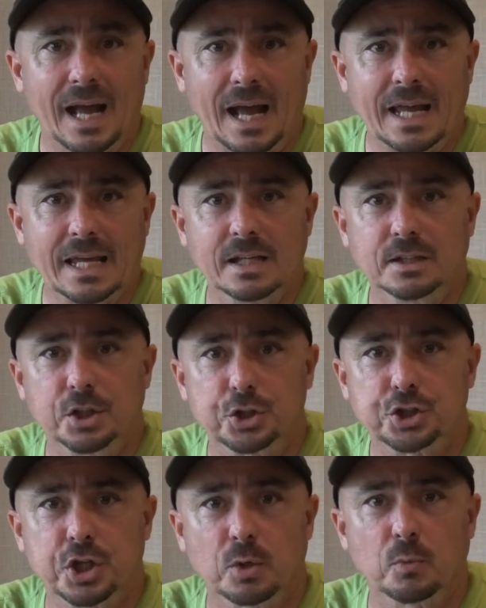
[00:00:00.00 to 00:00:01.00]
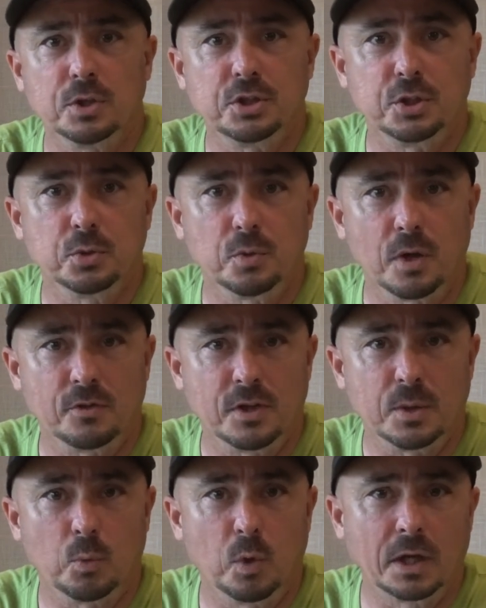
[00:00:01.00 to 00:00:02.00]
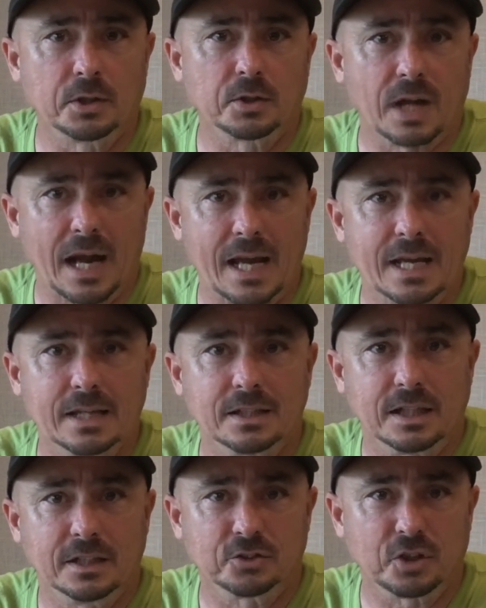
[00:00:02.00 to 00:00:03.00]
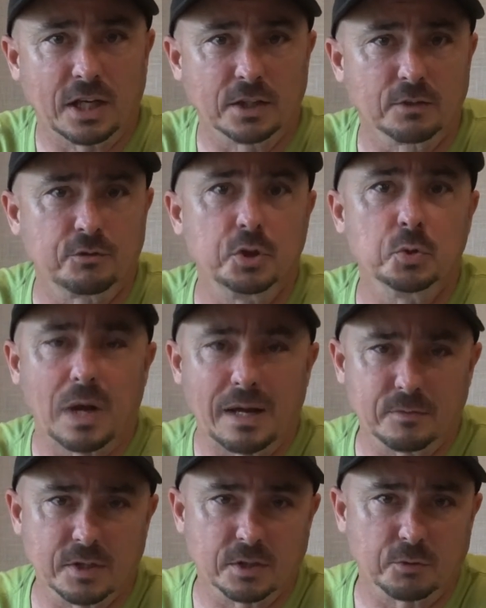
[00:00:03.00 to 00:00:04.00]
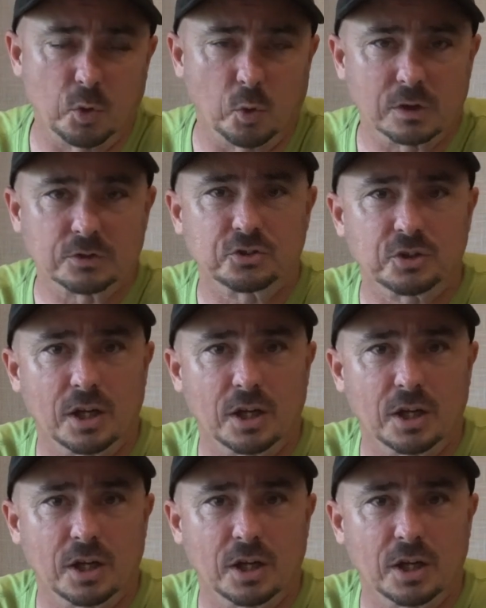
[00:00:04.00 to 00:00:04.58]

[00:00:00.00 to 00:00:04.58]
and share with you the winner and his interview, and then, of course,